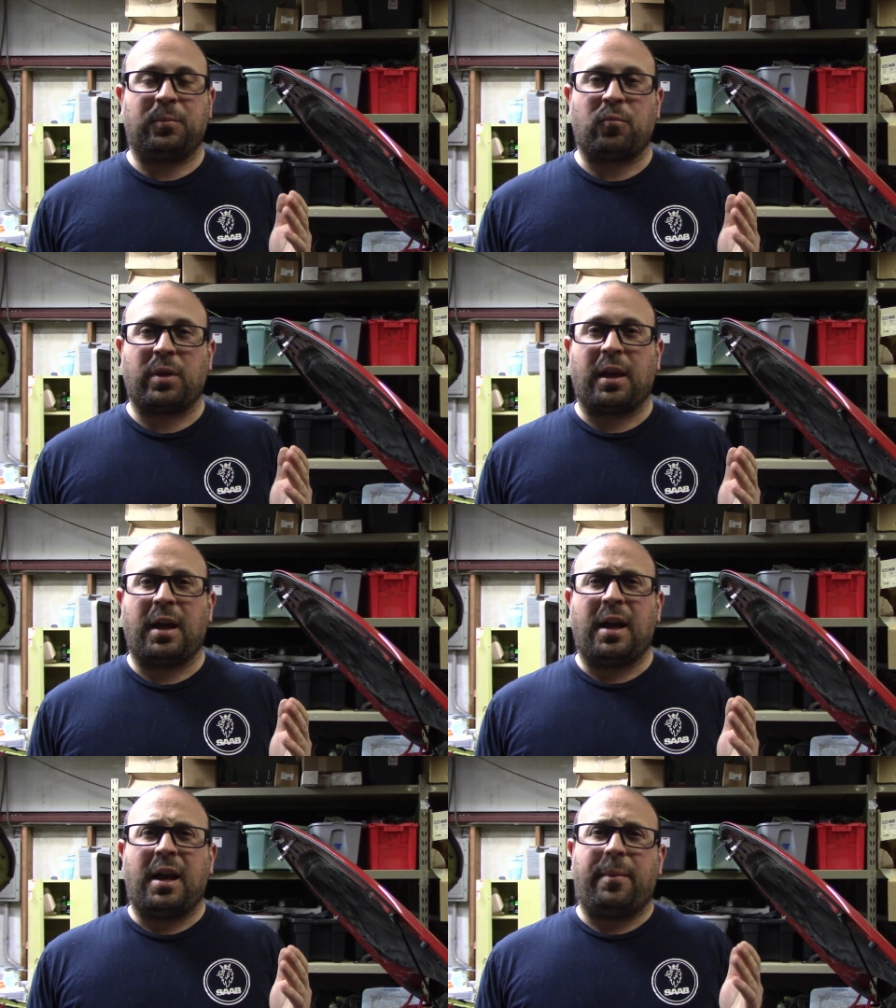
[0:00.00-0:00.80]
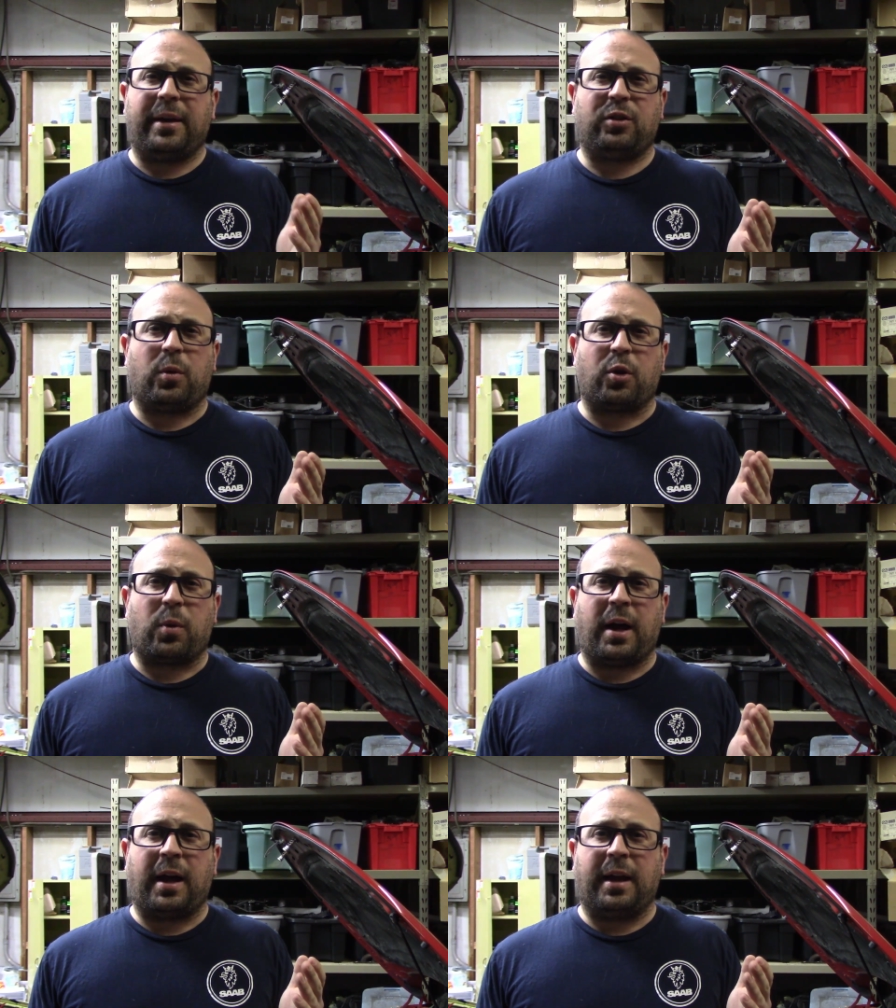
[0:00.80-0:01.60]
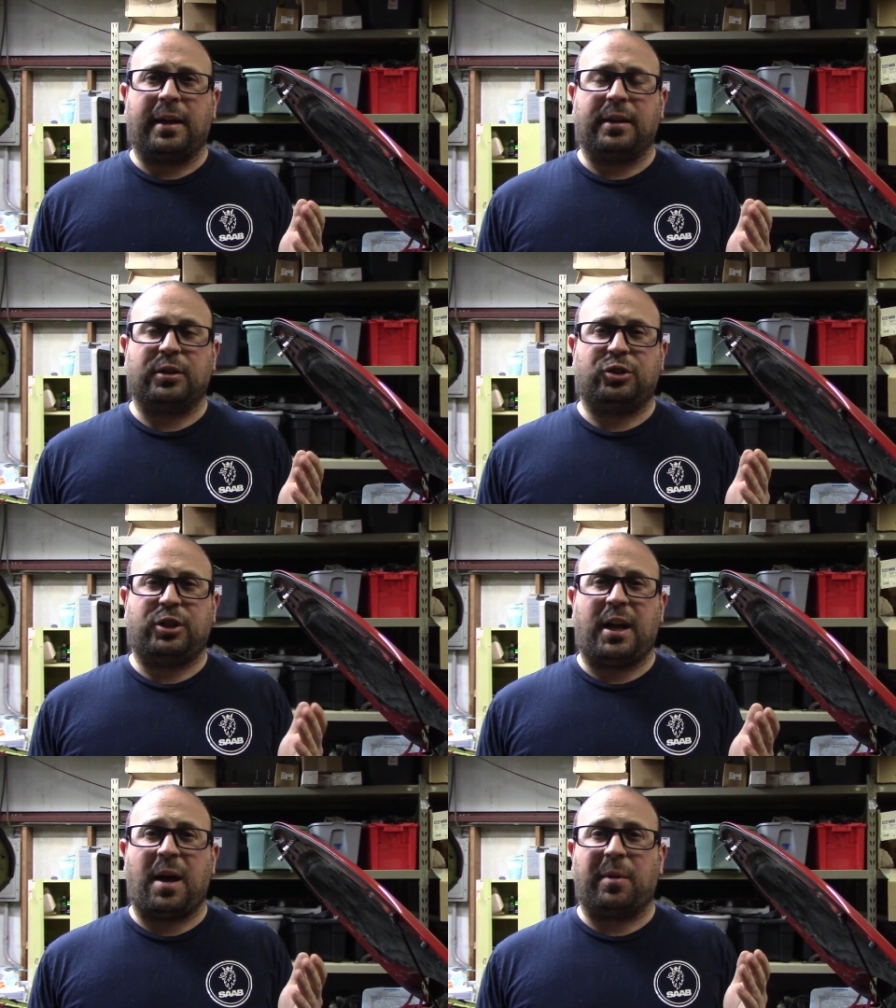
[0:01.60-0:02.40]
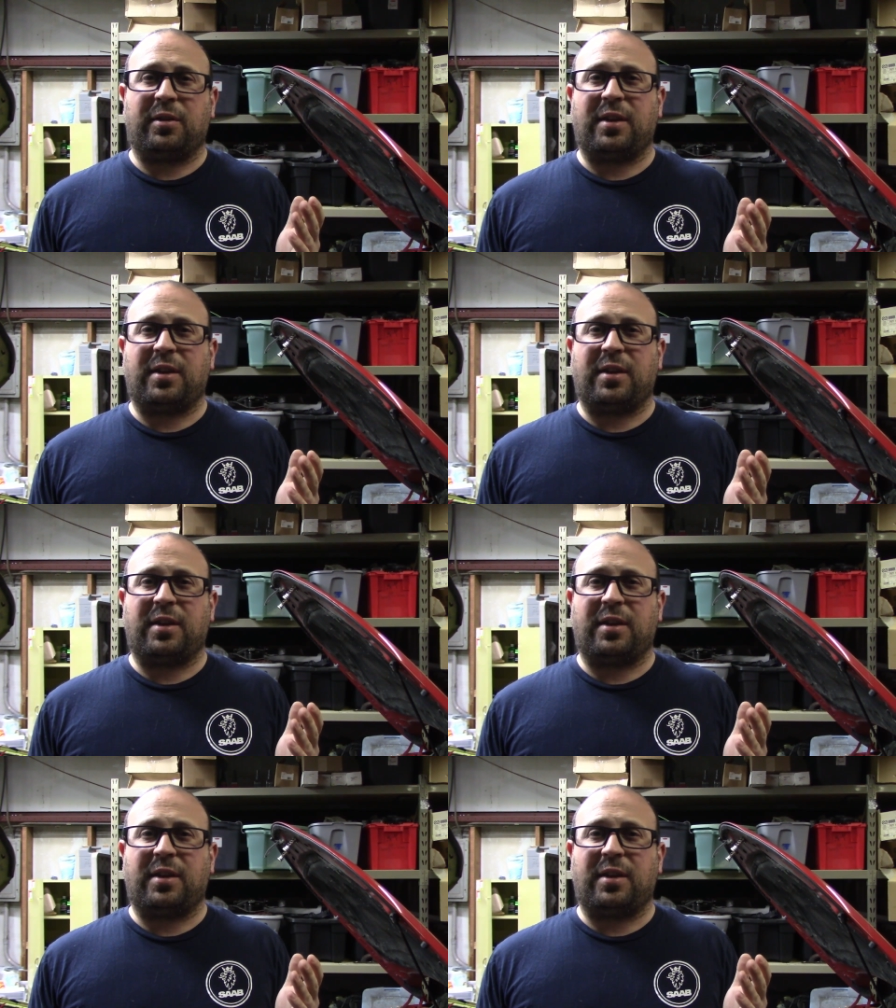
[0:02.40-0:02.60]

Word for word: it makes you wonder why GM and